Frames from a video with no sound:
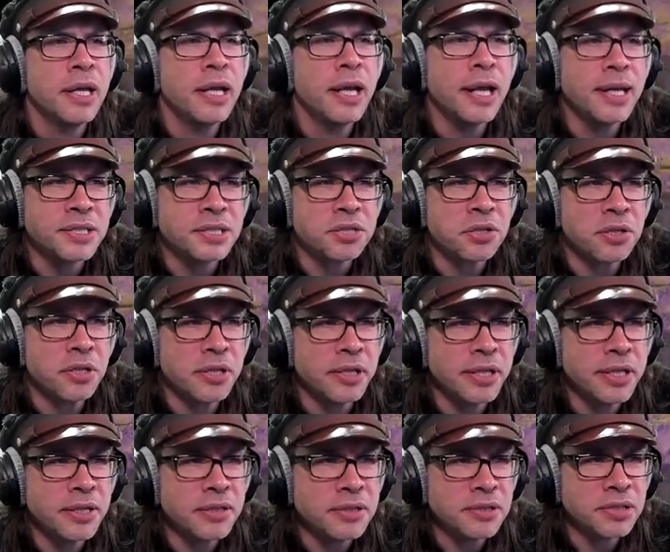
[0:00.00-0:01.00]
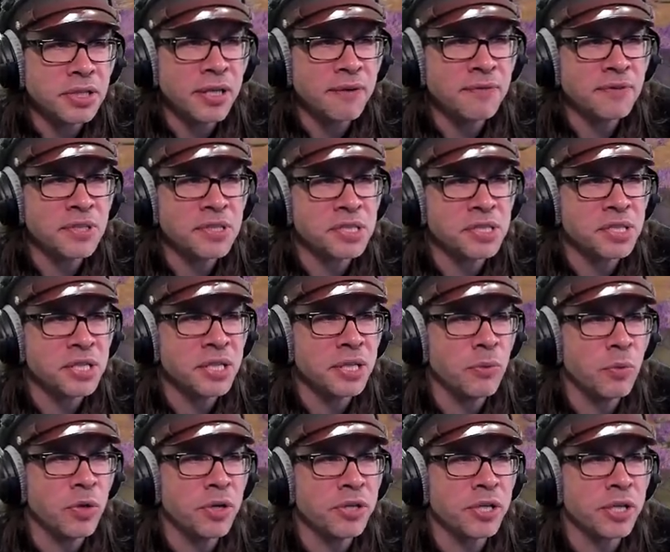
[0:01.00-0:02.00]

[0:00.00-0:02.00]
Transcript: It's a little tough to see where the